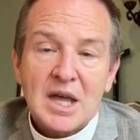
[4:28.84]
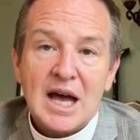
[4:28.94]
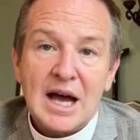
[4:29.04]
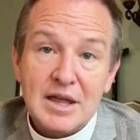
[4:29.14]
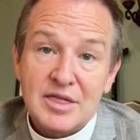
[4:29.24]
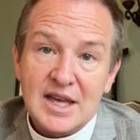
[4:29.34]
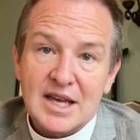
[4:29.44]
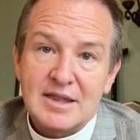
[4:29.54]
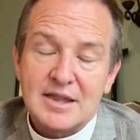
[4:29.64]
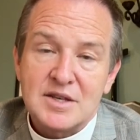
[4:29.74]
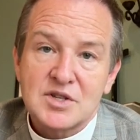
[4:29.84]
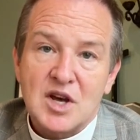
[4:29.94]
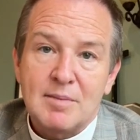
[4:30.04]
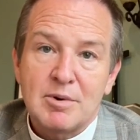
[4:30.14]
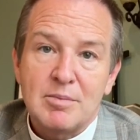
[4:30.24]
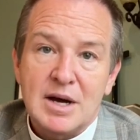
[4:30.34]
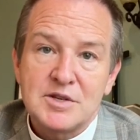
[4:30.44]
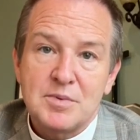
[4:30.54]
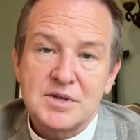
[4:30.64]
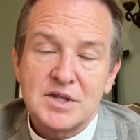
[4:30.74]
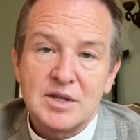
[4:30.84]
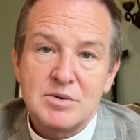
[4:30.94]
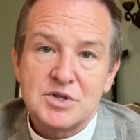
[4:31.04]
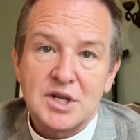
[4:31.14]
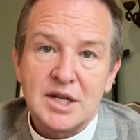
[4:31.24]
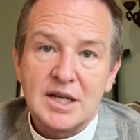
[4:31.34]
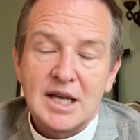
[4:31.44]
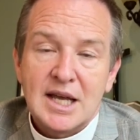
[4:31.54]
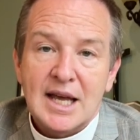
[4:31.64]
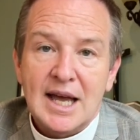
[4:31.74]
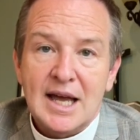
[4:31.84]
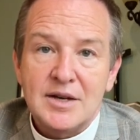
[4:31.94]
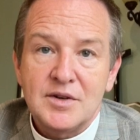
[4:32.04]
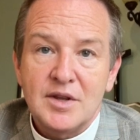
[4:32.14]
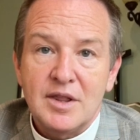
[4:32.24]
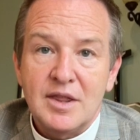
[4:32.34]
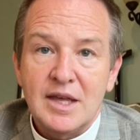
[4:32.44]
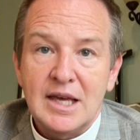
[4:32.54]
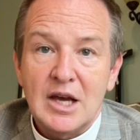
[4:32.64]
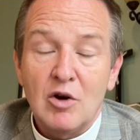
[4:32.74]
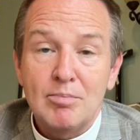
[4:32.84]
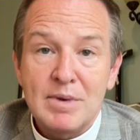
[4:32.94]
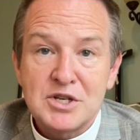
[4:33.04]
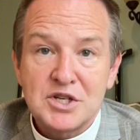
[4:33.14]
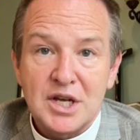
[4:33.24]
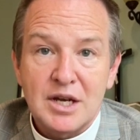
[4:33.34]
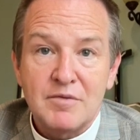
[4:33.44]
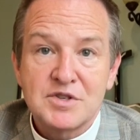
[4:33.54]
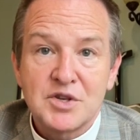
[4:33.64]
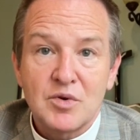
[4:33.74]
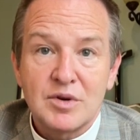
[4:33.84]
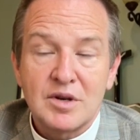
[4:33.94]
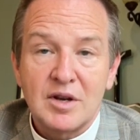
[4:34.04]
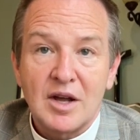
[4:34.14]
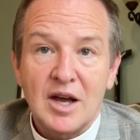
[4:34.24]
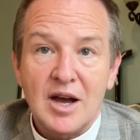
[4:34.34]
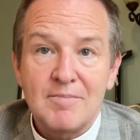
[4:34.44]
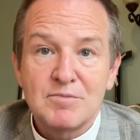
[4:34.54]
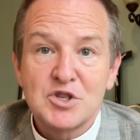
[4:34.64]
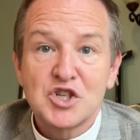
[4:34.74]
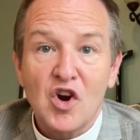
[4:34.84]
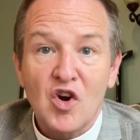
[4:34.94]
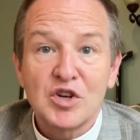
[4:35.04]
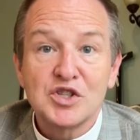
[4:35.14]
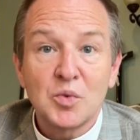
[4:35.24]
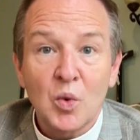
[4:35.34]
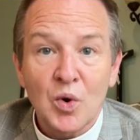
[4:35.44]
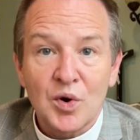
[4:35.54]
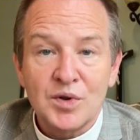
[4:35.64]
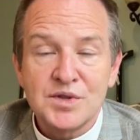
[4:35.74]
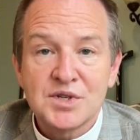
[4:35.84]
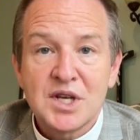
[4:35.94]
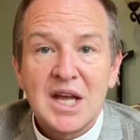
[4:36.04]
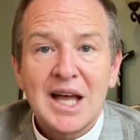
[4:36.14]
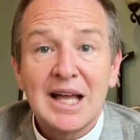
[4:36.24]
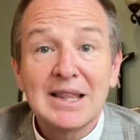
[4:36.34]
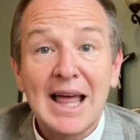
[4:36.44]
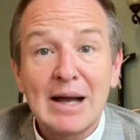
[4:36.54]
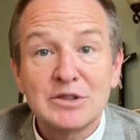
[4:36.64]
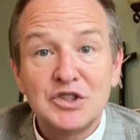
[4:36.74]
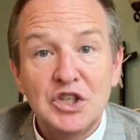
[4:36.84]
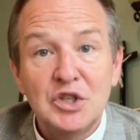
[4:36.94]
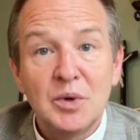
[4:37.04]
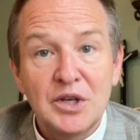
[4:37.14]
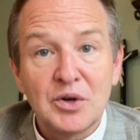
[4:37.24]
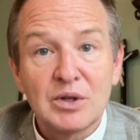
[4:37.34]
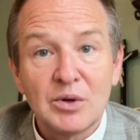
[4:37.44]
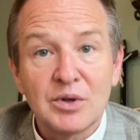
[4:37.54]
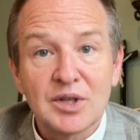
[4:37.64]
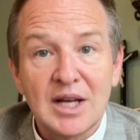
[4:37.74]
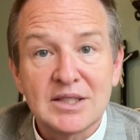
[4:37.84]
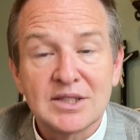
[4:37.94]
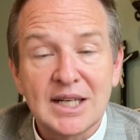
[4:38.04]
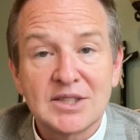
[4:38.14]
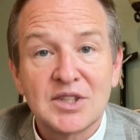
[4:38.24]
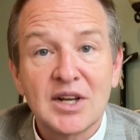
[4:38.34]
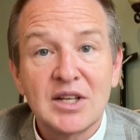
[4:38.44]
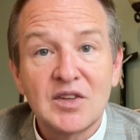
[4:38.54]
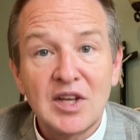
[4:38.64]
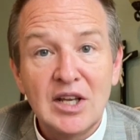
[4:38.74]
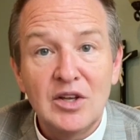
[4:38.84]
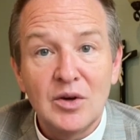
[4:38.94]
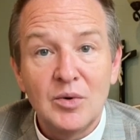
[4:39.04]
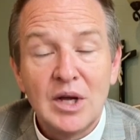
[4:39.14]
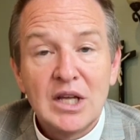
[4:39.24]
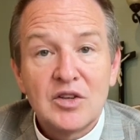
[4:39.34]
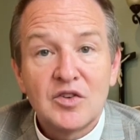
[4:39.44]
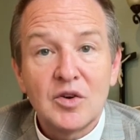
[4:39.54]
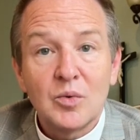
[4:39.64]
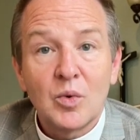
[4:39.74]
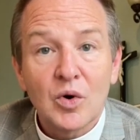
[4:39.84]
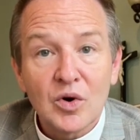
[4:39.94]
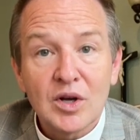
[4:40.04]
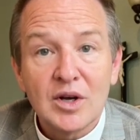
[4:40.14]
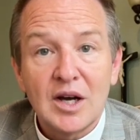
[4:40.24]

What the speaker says: I think that this compromise resolution and the omission of certain charged words allows you in your local context to continue to work